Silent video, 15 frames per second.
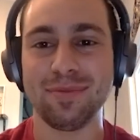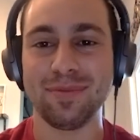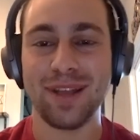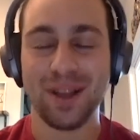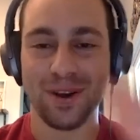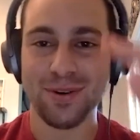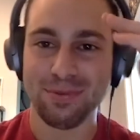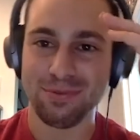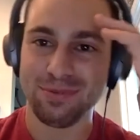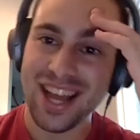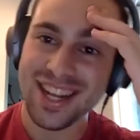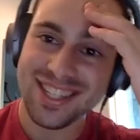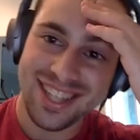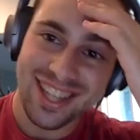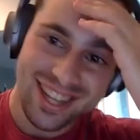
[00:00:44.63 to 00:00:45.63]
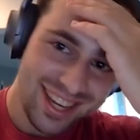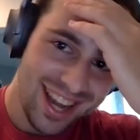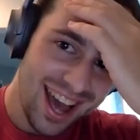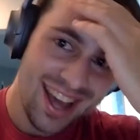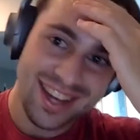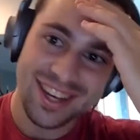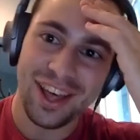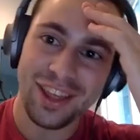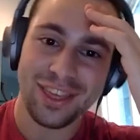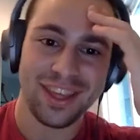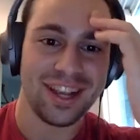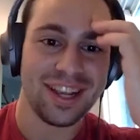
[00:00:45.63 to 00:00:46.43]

I'm like, oh, that's like nothing.